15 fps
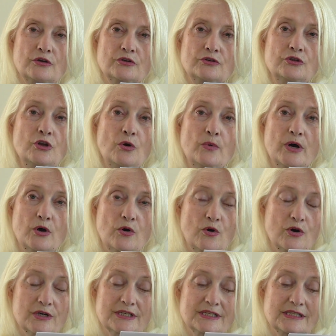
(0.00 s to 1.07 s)
Noah
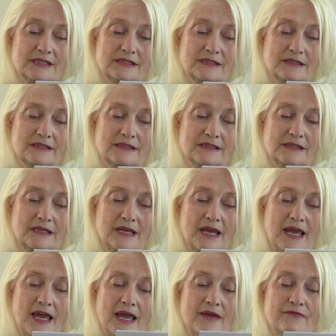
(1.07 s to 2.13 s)
horse,
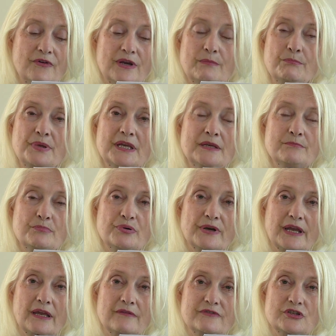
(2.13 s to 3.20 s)
every
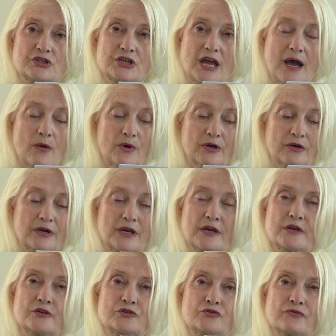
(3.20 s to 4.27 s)
pinprick of a shower
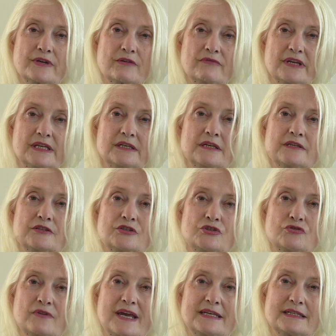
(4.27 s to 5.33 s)
triggering
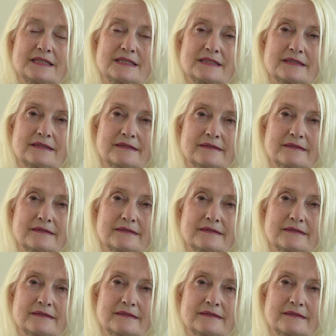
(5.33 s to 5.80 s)
stress.